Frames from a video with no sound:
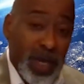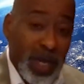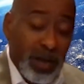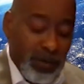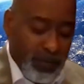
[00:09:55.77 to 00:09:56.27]

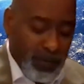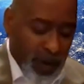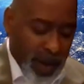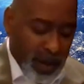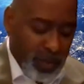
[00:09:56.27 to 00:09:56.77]
kingdom
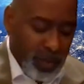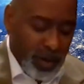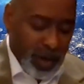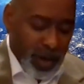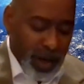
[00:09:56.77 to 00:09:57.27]
faith
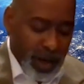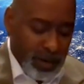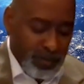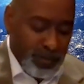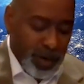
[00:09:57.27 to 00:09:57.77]
and
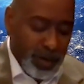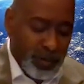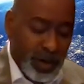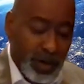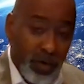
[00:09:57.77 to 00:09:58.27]
kingdom
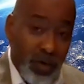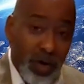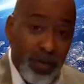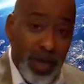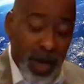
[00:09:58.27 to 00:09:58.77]
building,
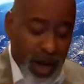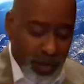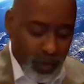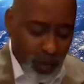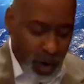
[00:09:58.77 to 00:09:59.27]
going
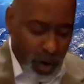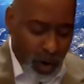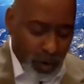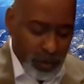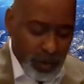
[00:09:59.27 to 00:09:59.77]
beyond the
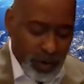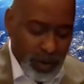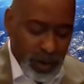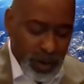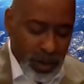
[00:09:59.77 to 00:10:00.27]
walls,
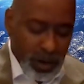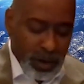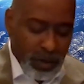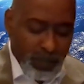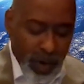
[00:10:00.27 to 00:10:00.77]

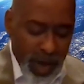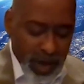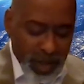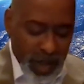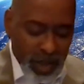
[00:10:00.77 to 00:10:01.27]

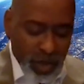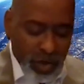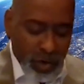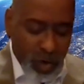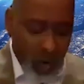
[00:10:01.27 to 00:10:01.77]
compels us
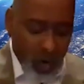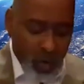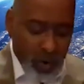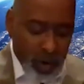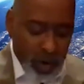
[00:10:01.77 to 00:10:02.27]
to go
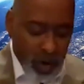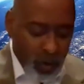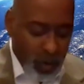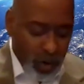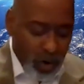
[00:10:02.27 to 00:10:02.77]
where we
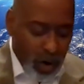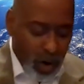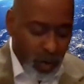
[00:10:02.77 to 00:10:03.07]
don't want to